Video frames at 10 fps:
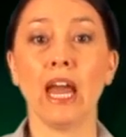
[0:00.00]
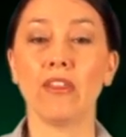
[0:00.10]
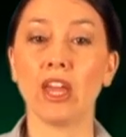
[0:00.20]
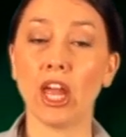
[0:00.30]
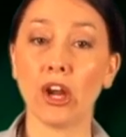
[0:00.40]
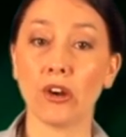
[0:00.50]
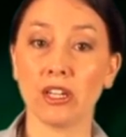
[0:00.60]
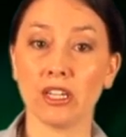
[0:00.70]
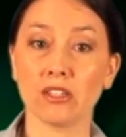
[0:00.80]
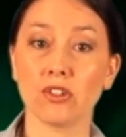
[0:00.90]
and the
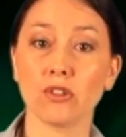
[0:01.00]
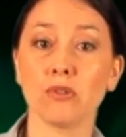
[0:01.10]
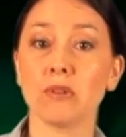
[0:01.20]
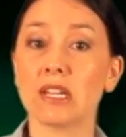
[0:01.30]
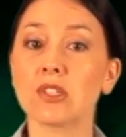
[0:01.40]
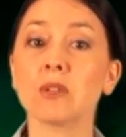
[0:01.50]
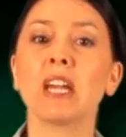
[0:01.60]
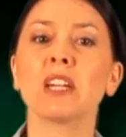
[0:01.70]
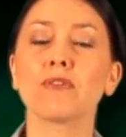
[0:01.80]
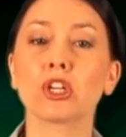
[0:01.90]
area to
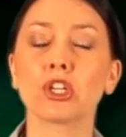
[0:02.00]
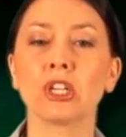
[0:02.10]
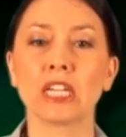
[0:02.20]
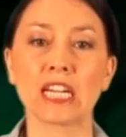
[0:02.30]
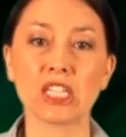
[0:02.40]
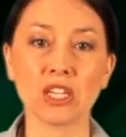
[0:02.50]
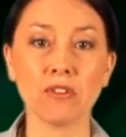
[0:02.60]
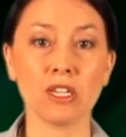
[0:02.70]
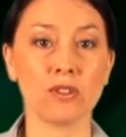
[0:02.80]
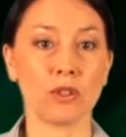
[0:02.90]
estimate if the current
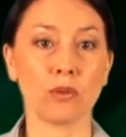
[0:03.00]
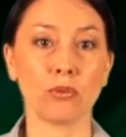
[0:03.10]
activities on the